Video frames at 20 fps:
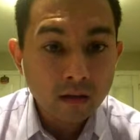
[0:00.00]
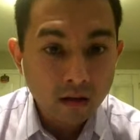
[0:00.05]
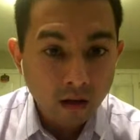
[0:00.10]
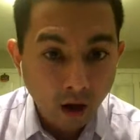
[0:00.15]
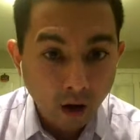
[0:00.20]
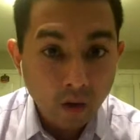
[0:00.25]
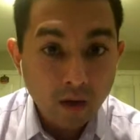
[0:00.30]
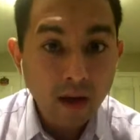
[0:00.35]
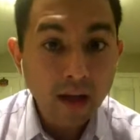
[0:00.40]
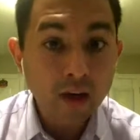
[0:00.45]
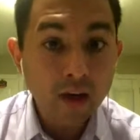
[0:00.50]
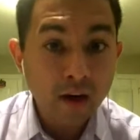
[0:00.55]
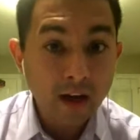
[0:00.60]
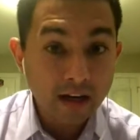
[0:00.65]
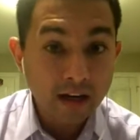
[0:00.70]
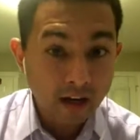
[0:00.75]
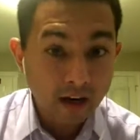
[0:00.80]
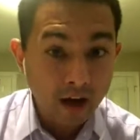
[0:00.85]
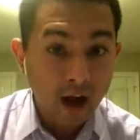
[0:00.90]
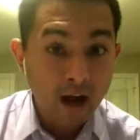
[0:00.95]
Okay, great.
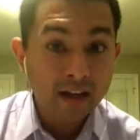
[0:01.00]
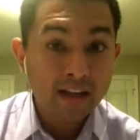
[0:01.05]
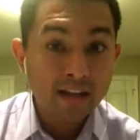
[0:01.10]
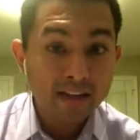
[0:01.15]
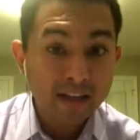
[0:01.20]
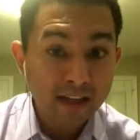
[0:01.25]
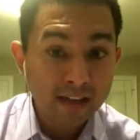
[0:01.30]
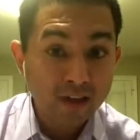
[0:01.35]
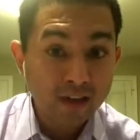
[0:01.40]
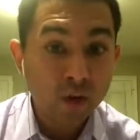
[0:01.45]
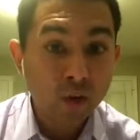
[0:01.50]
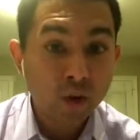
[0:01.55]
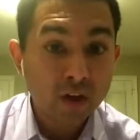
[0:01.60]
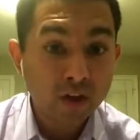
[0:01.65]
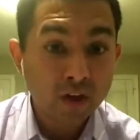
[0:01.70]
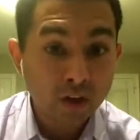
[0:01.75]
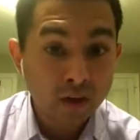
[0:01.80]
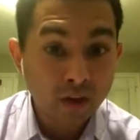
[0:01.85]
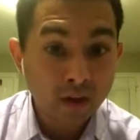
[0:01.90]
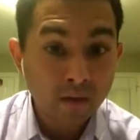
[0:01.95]
An audience has a
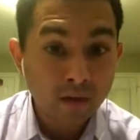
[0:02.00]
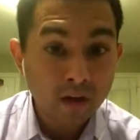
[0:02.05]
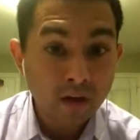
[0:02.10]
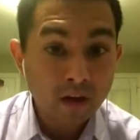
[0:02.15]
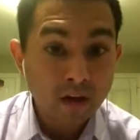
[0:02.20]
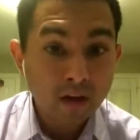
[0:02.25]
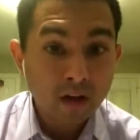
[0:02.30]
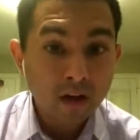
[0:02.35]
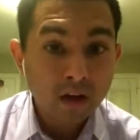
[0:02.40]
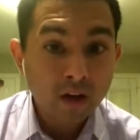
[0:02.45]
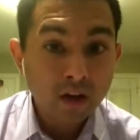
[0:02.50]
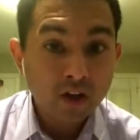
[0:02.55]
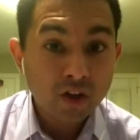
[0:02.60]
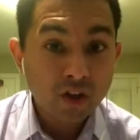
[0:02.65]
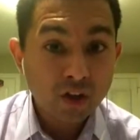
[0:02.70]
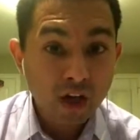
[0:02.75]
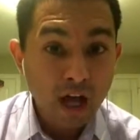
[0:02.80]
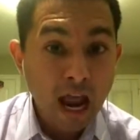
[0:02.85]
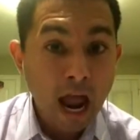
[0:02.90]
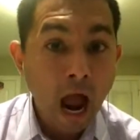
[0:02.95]
question of,
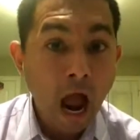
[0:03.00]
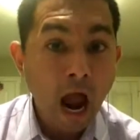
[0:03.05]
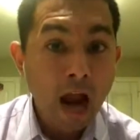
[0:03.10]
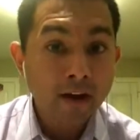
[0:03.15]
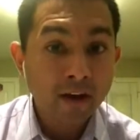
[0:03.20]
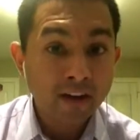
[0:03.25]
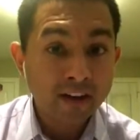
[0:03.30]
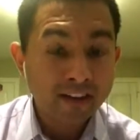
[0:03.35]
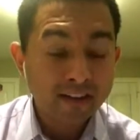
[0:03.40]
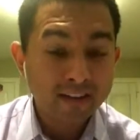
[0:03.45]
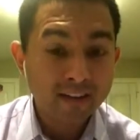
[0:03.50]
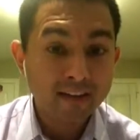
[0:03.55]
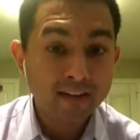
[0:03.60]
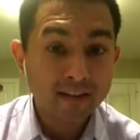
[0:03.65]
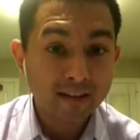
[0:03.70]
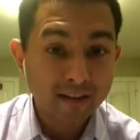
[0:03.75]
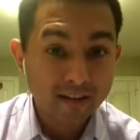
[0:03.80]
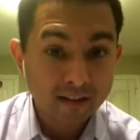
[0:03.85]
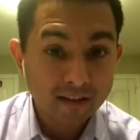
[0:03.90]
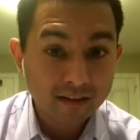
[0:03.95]
should I hire an
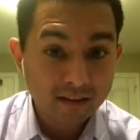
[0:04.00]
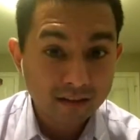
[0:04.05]
assistant?